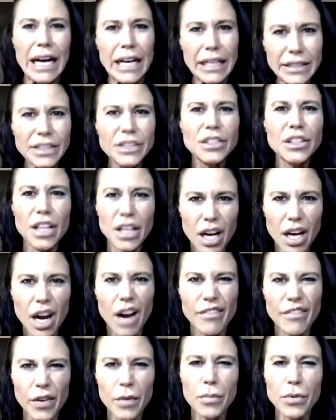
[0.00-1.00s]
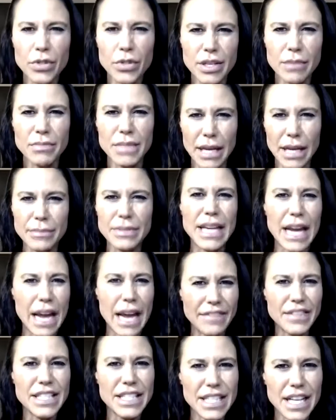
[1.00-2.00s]
a little uncomfortable sometimes to
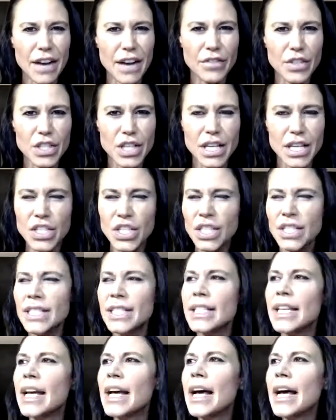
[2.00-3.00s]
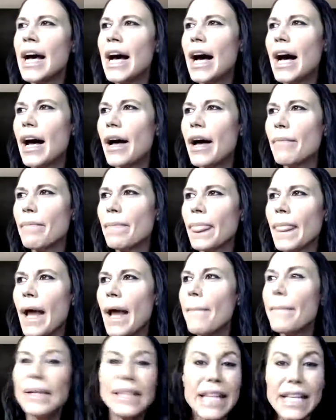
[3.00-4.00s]
have these conversations.
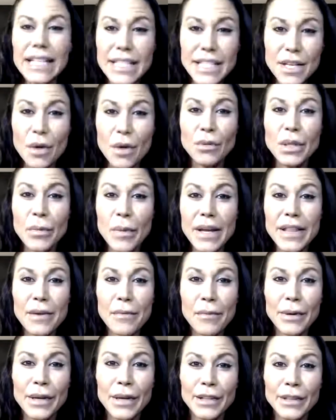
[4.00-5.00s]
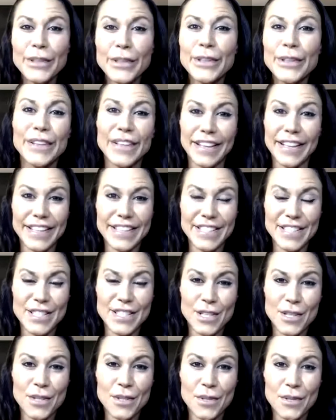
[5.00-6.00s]
But that's the only way that we're going to learn is
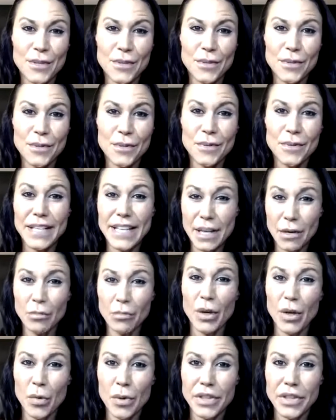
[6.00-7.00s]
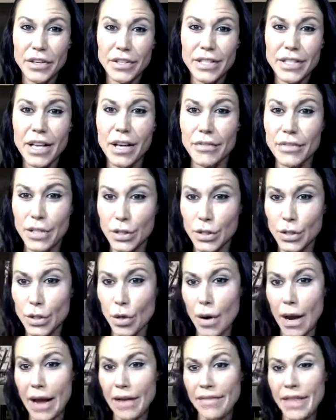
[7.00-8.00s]
to get real with ourselves.
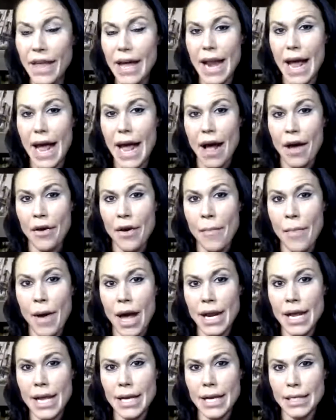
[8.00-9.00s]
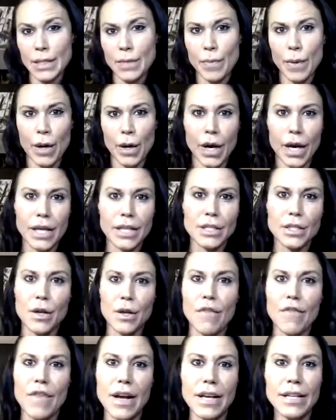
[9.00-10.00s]
So have that out of body experience,
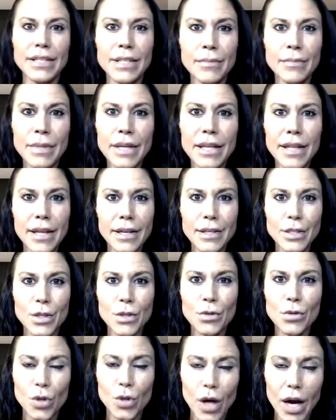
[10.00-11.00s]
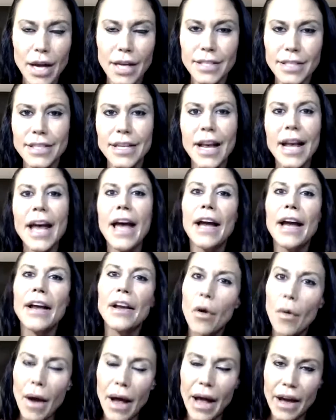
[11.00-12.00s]
go find somebody that you trust and
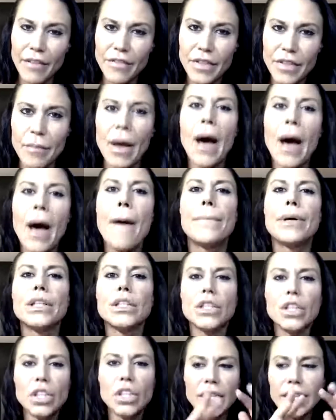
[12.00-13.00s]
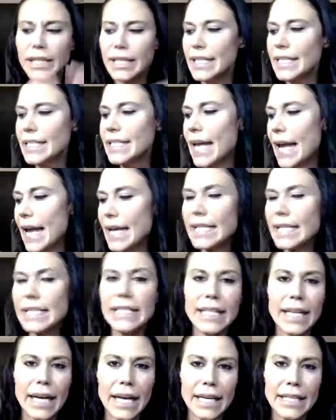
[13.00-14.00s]
go have them. But look at these 8
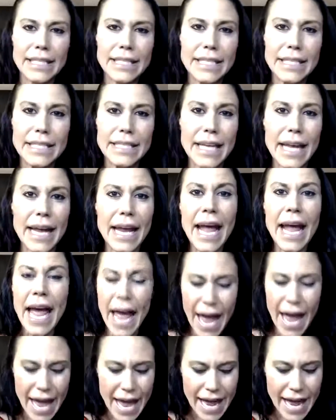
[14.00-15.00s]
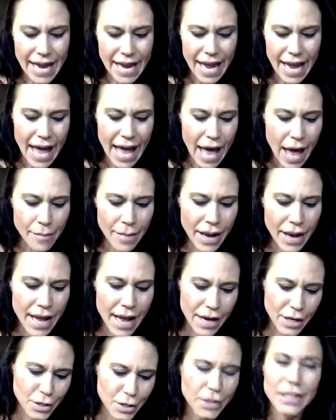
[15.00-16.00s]
signs to say, hey, am I
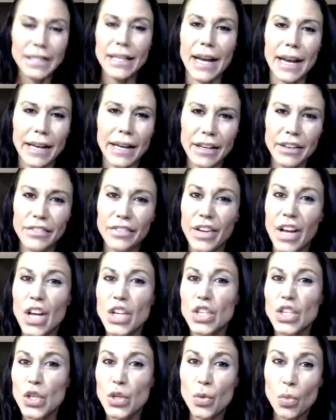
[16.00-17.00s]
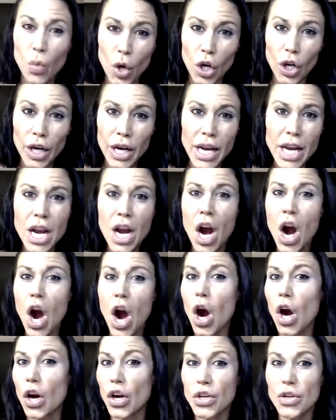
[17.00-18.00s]
actually negative? Do you worry?
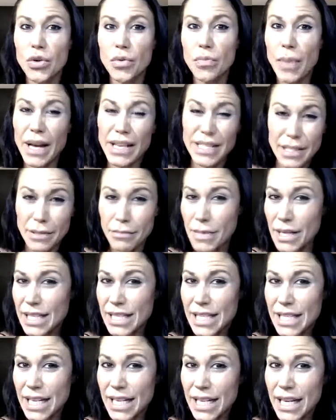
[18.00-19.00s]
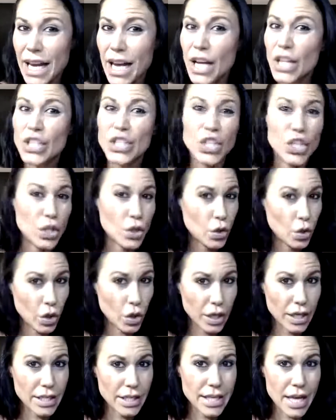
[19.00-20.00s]
Are you pessimistic? Do you
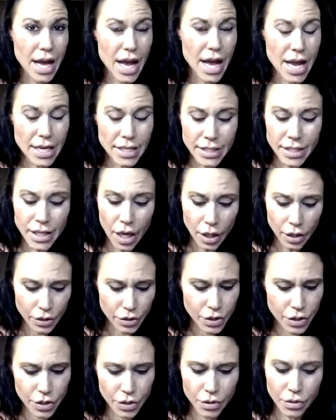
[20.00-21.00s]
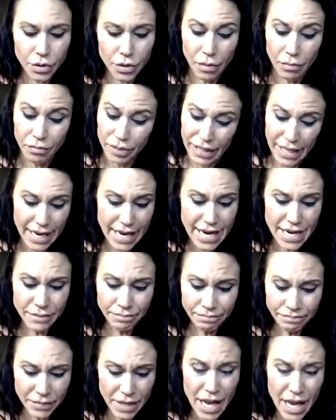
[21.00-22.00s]
criticize? Do you
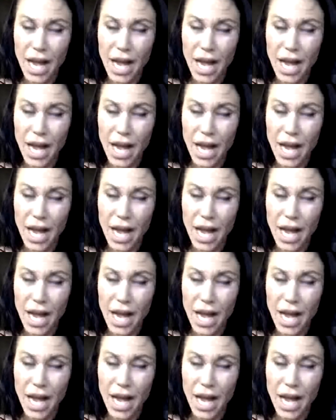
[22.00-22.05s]
complain?